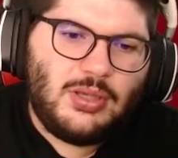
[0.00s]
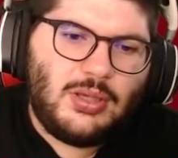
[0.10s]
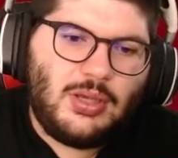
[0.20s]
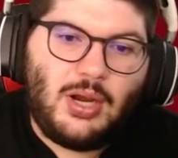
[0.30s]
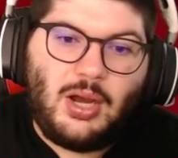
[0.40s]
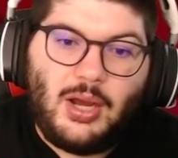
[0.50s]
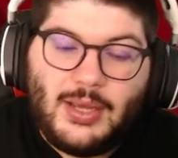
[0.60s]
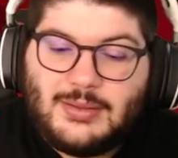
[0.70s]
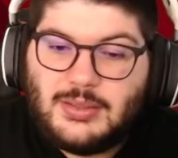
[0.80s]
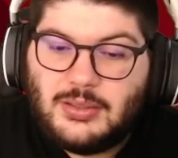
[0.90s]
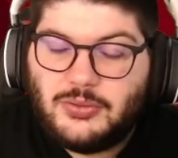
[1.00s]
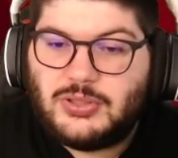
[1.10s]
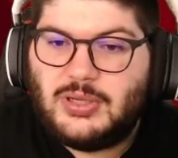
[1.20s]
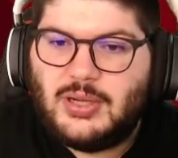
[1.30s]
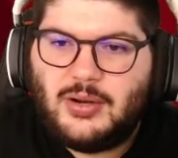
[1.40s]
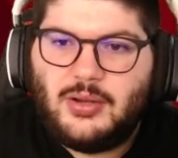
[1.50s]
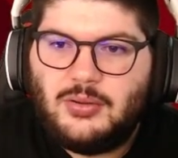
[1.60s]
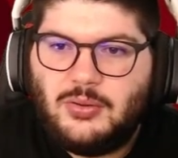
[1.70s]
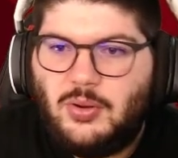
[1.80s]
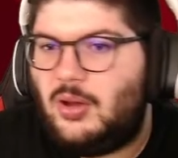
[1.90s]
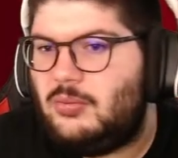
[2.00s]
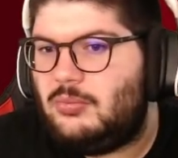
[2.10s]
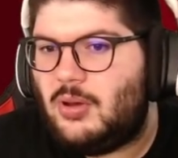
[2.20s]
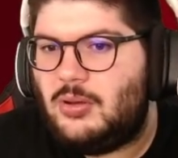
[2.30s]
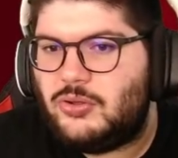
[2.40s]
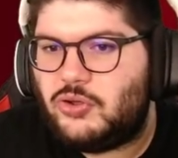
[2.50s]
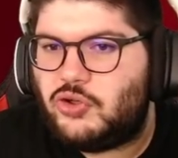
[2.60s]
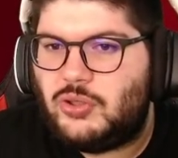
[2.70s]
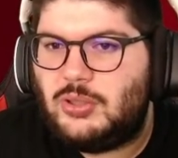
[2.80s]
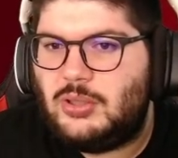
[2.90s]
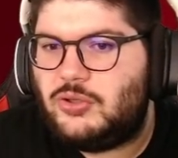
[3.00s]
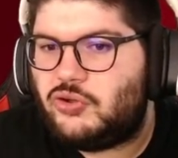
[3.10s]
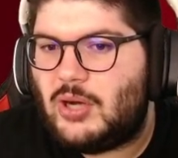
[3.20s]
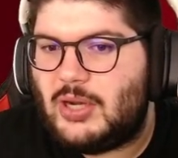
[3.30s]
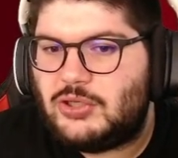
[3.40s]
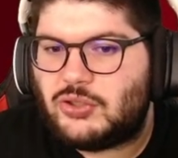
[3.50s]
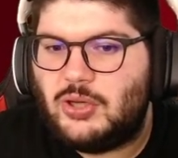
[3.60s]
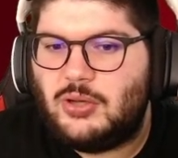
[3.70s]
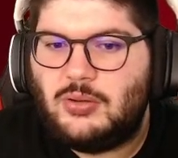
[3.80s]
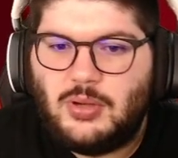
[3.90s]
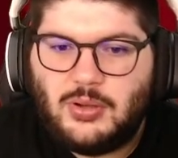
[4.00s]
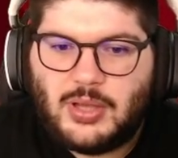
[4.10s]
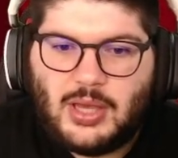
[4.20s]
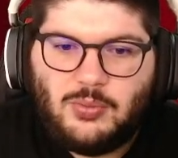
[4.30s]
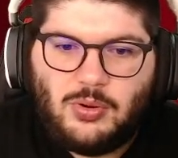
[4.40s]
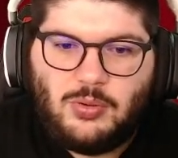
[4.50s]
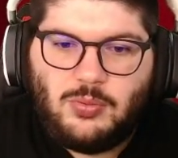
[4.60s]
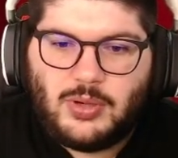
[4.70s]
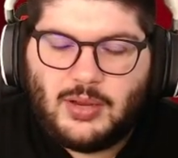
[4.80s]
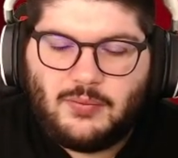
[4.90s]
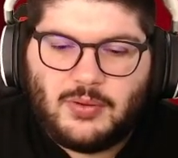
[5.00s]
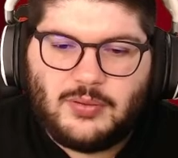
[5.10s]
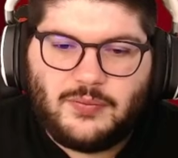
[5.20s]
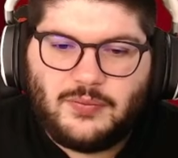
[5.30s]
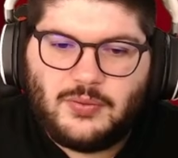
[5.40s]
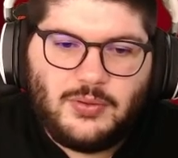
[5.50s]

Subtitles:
In an ideal scenario, should I just go, okay, well, we'll get rid of